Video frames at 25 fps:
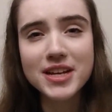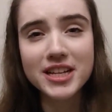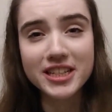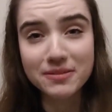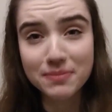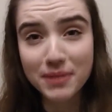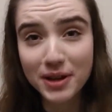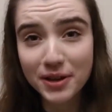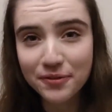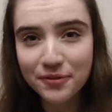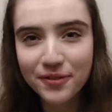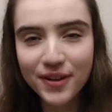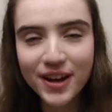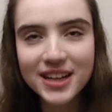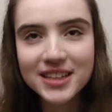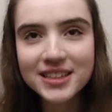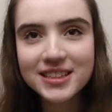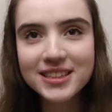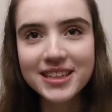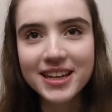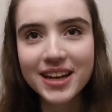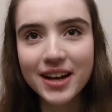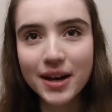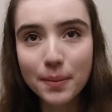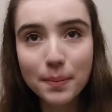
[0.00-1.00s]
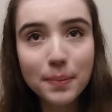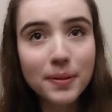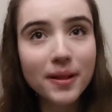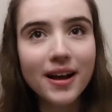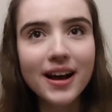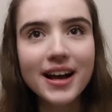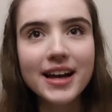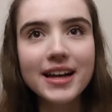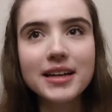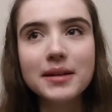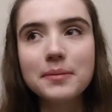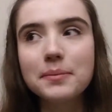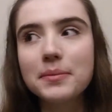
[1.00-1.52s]
It's my first year
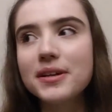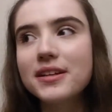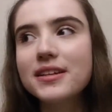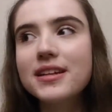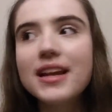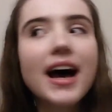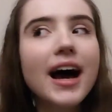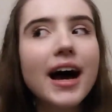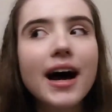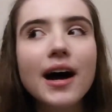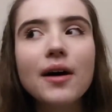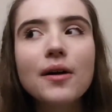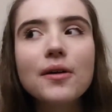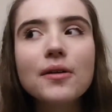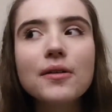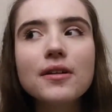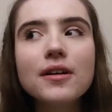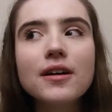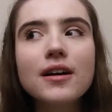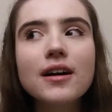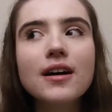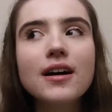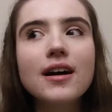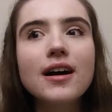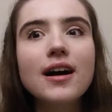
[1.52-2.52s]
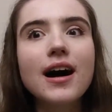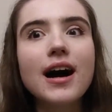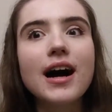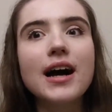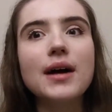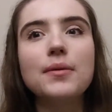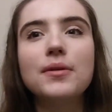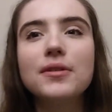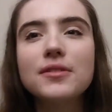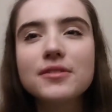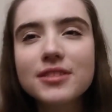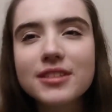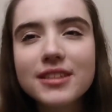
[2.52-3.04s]
applying, but now
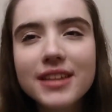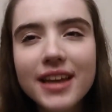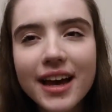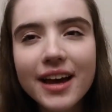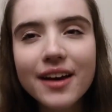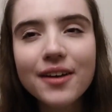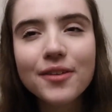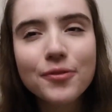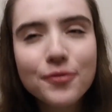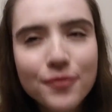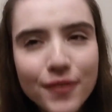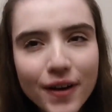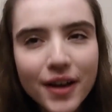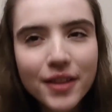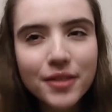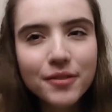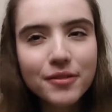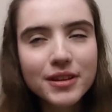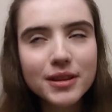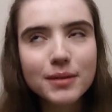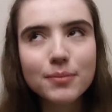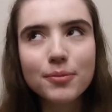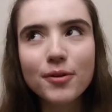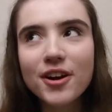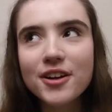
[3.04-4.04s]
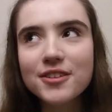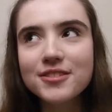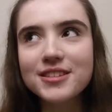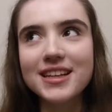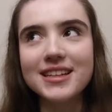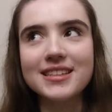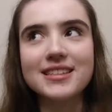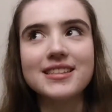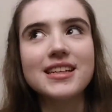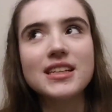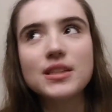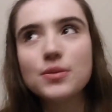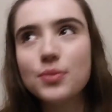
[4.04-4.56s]
I want to get farther in the
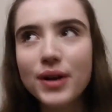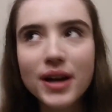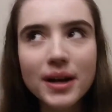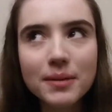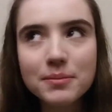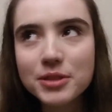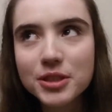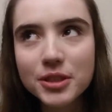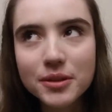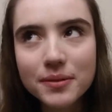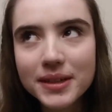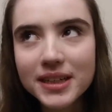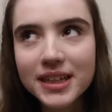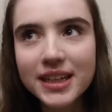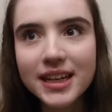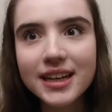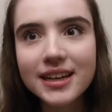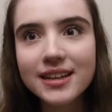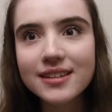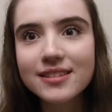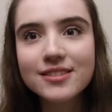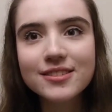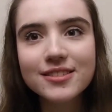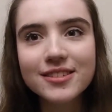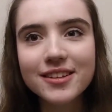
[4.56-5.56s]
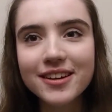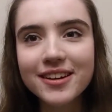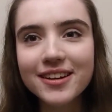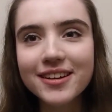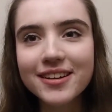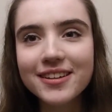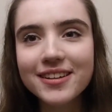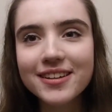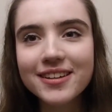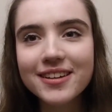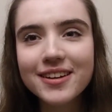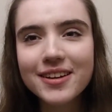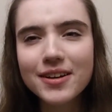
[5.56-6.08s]
process. That's why I'm doing it. So,
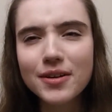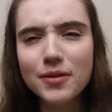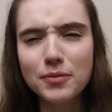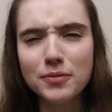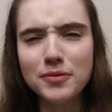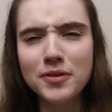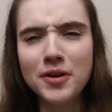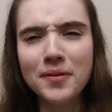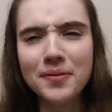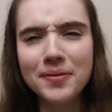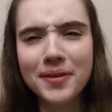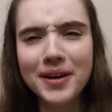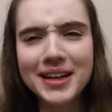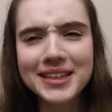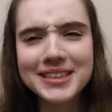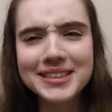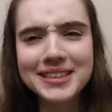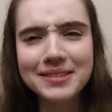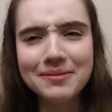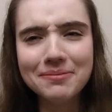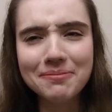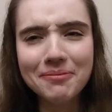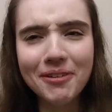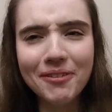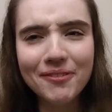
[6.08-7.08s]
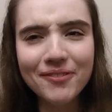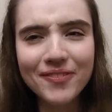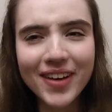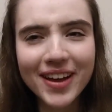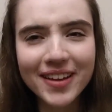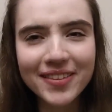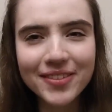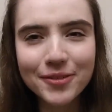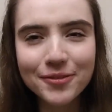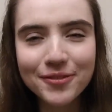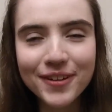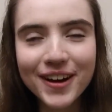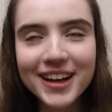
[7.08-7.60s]
not that I didn't want
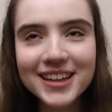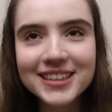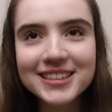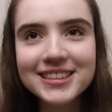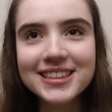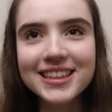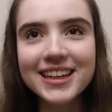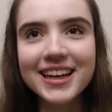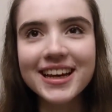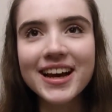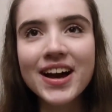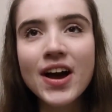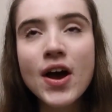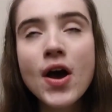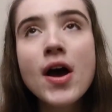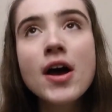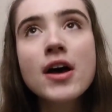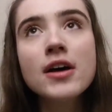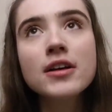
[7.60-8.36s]
that the first year.